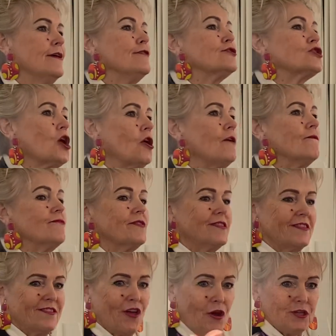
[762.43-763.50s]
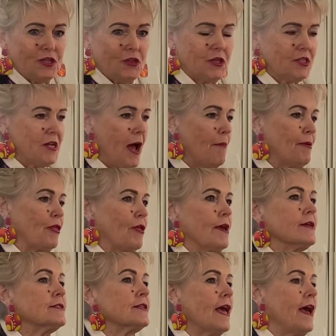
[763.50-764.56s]
So those are the type of
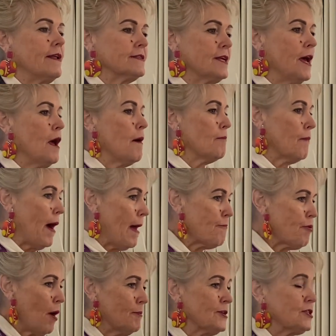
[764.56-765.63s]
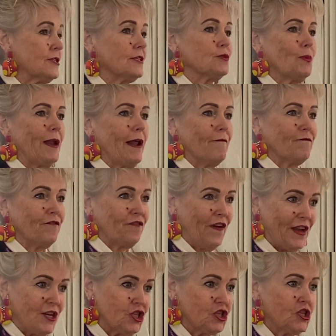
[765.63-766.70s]
things, and my promise is when I'm
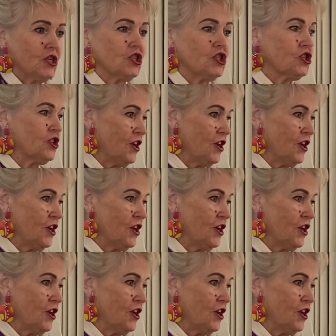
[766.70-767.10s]
finished this...